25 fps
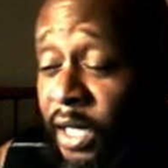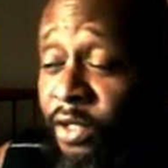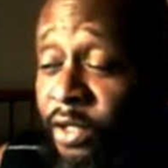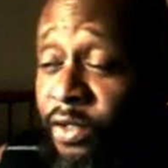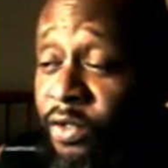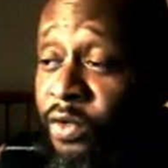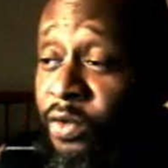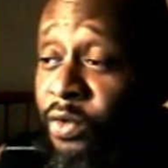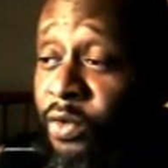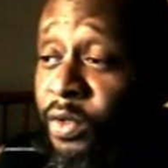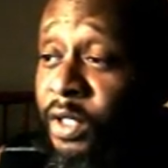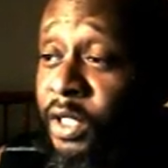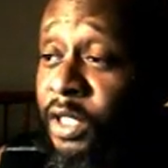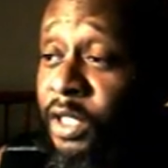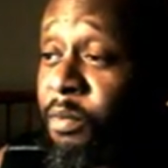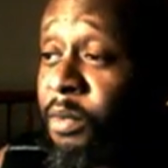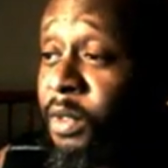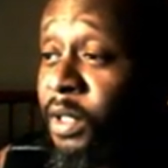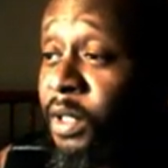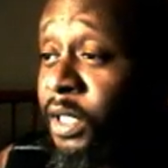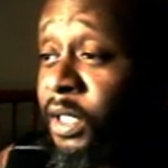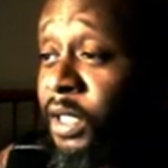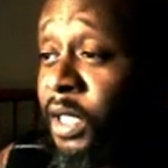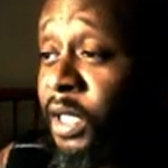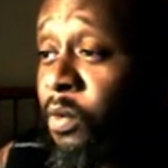And
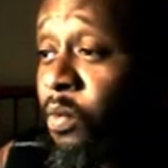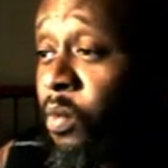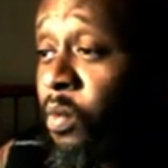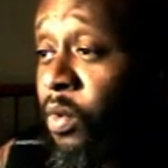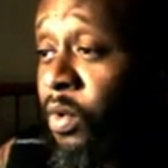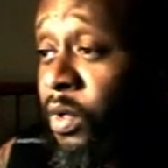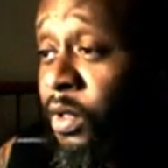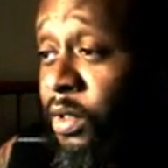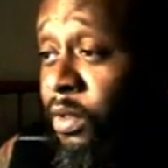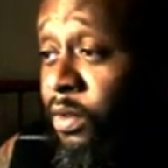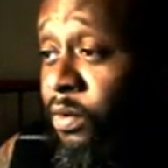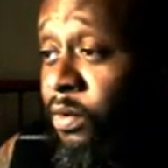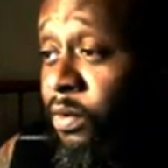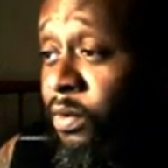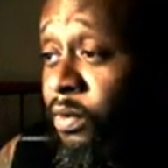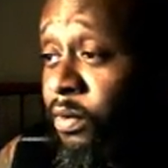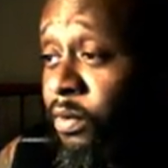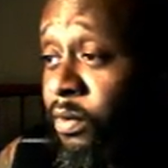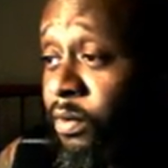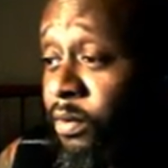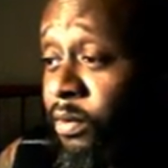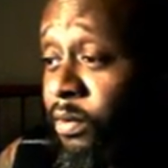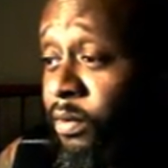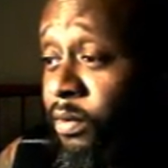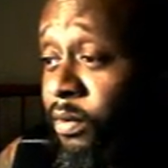those
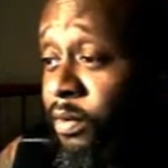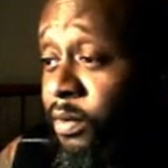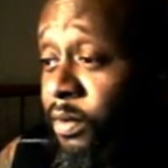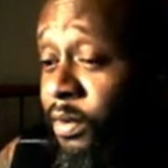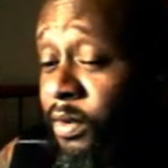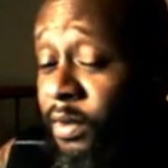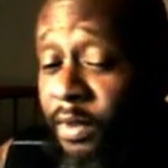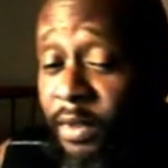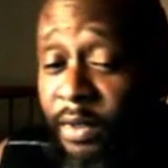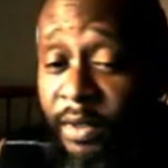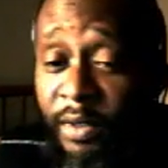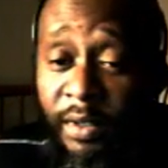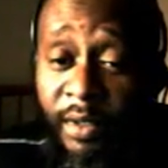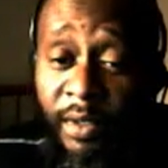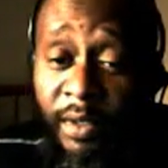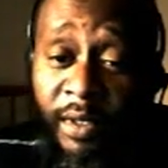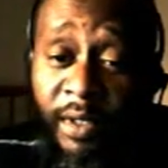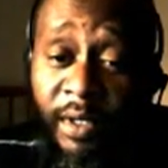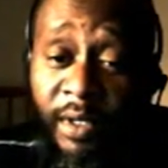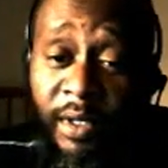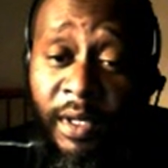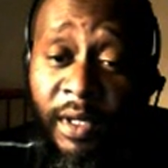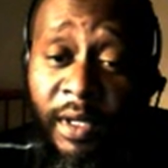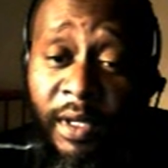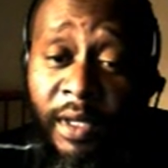motherfuckers need to be put in
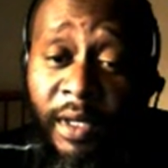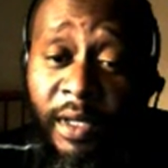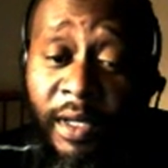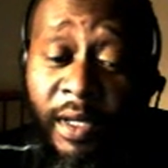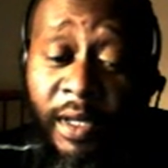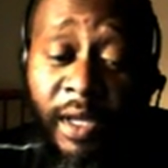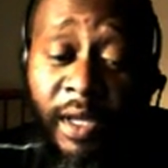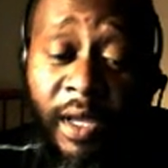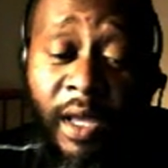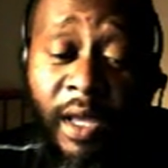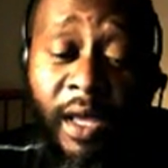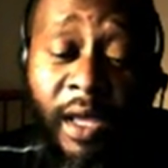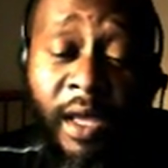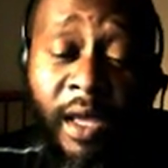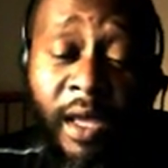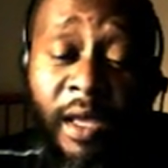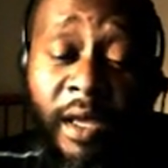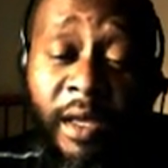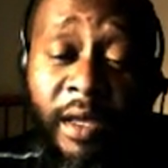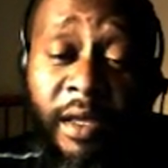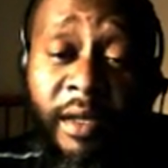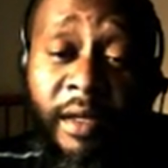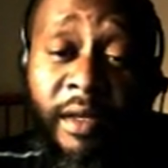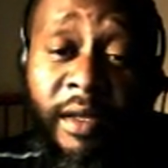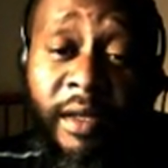check
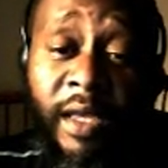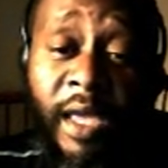also.